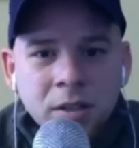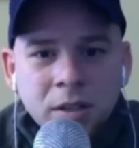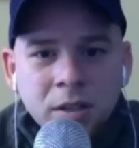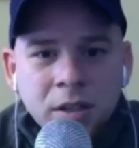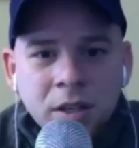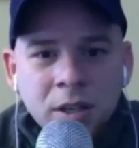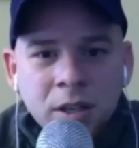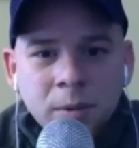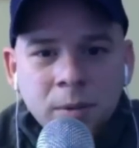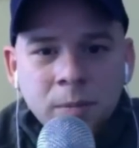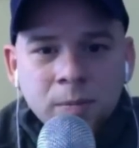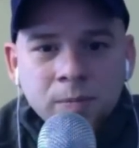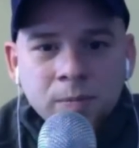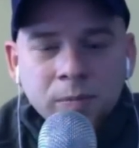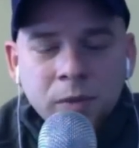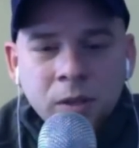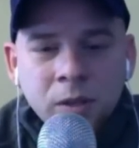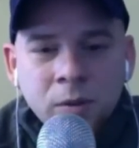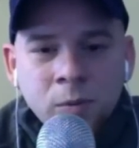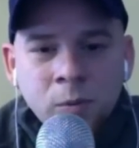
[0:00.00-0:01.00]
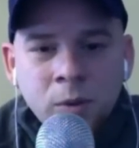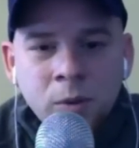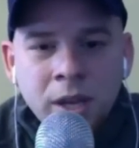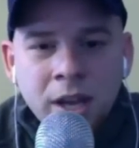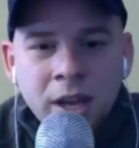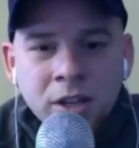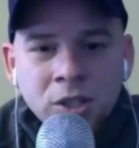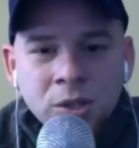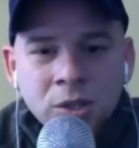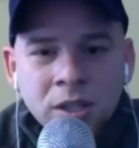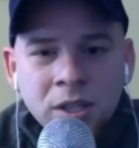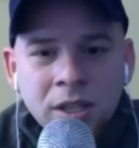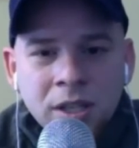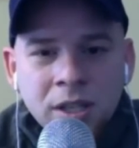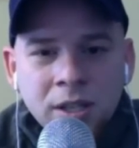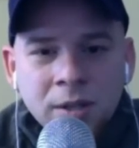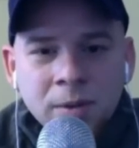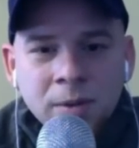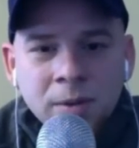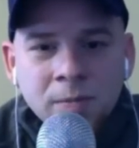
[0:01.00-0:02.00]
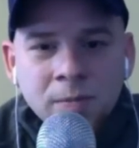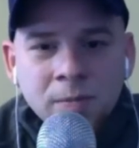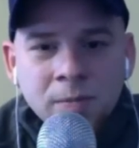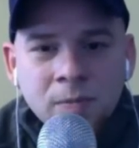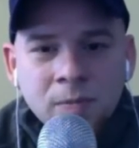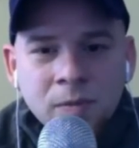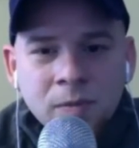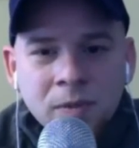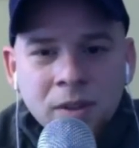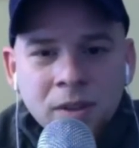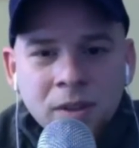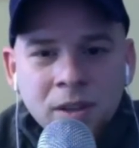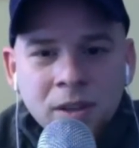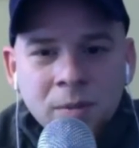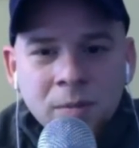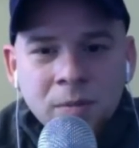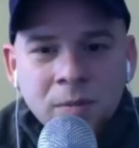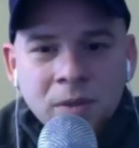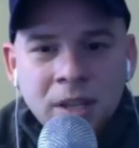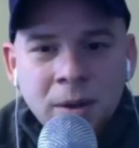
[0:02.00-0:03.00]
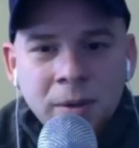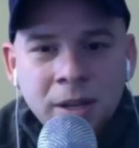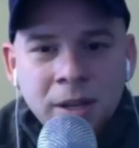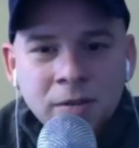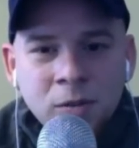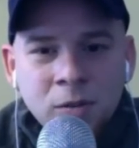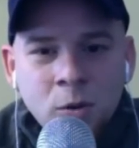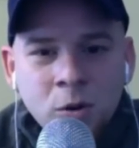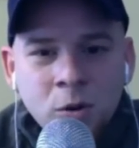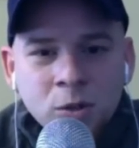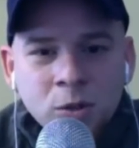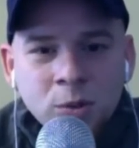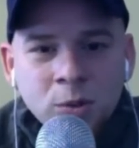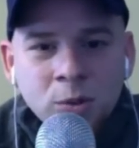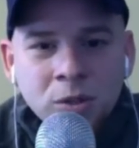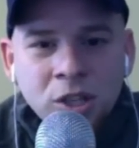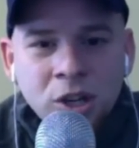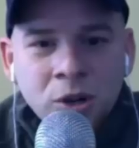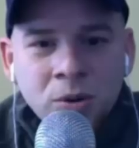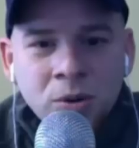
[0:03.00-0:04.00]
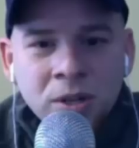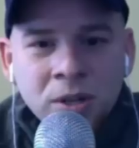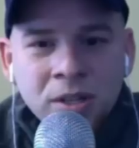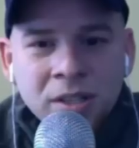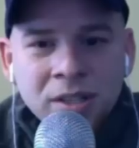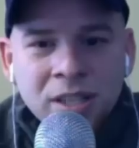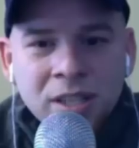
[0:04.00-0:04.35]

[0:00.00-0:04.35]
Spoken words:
We actually, David, of course, was curious.